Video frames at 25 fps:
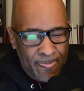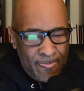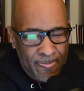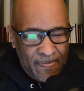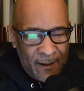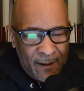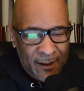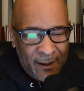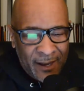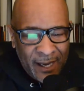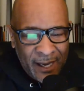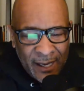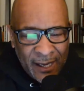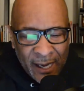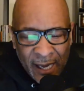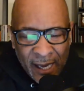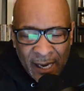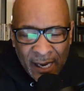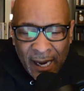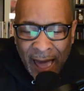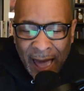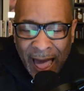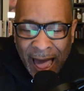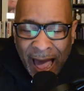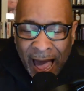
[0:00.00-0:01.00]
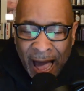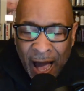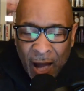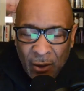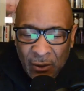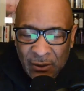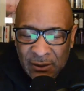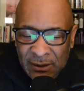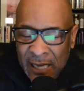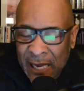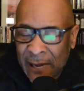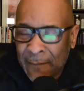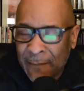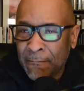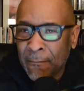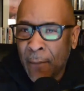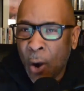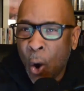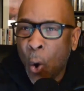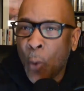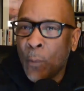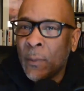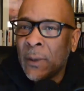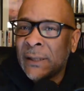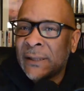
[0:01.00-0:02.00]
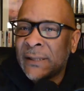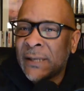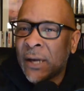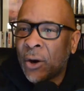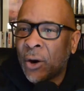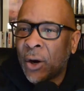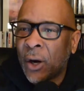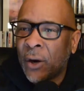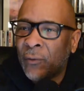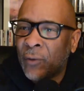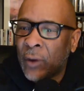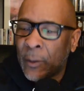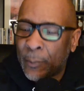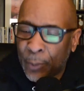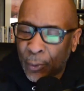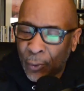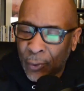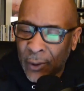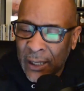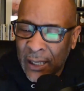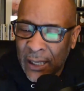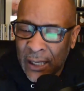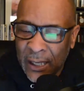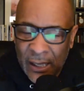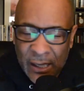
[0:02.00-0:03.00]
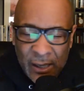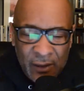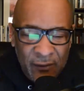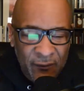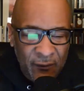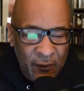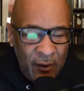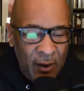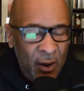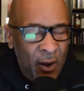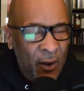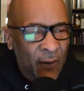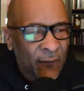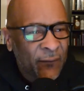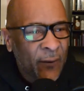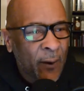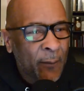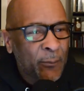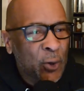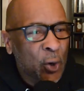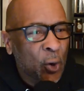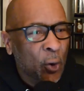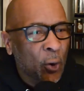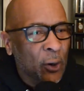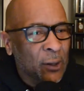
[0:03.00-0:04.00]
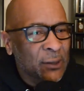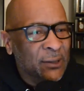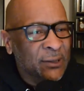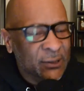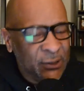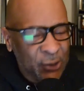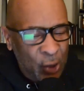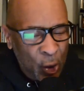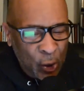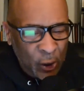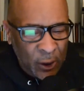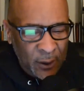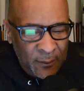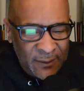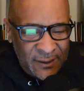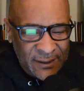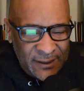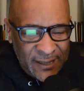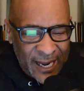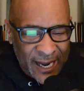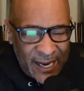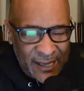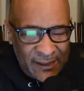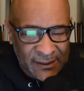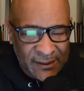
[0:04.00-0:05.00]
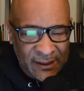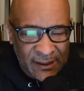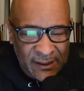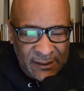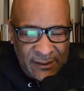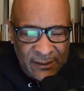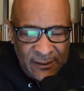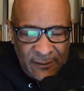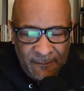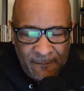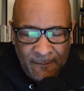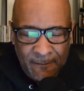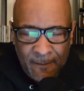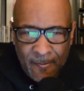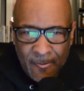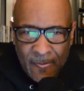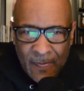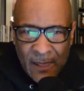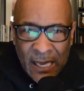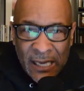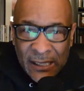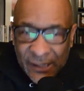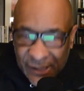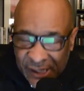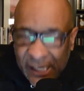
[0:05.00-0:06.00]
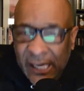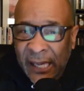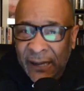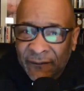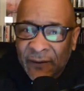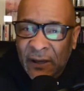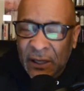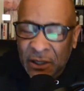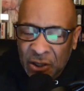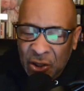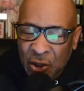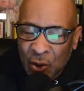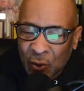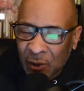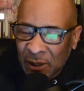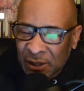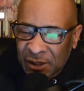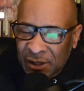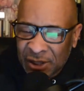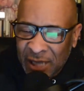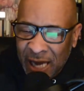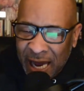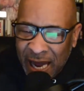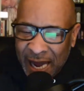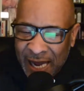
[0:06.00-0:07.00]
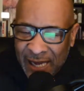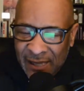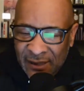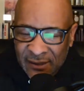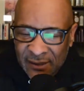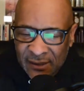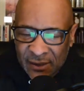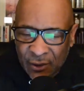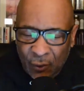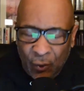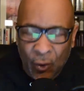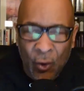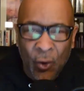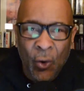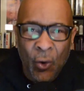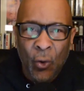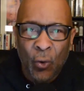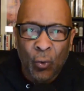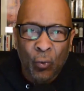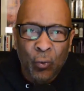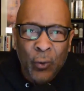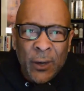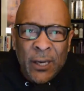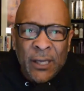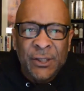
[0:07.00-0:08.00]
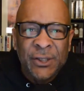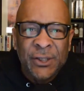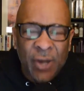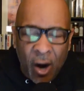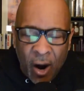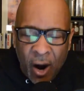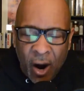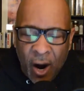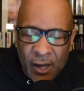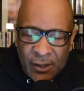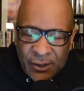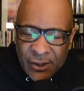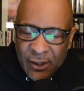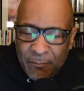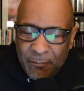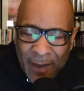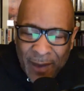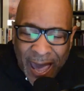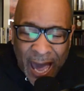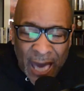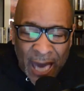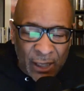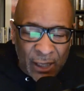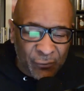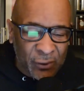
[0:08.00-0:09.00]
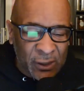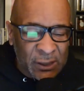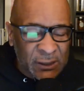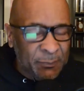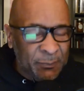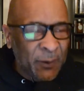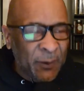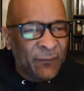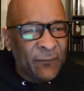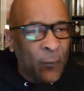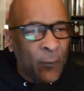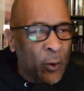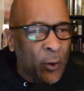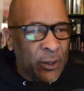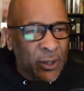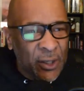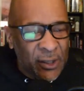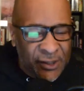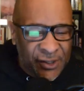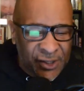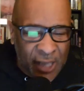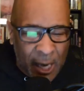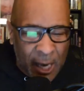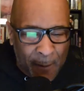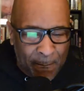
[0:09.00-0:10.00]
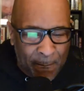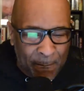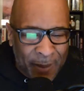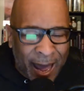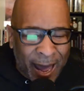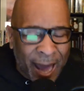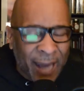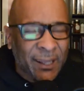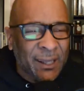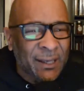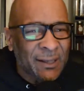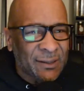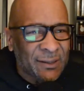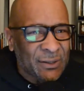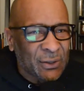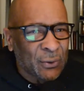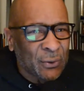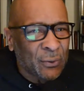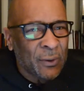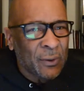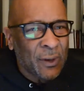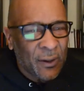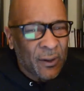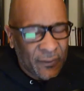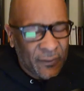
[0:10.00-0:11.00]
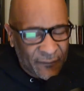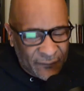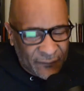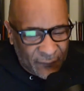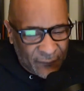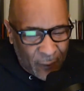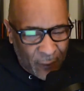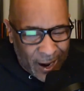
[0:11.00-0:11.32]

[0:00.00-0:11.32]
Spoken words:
It allows a momentary reprieve from your circumstances, giving you a chance to recharge your batteries before you jump back into the fray.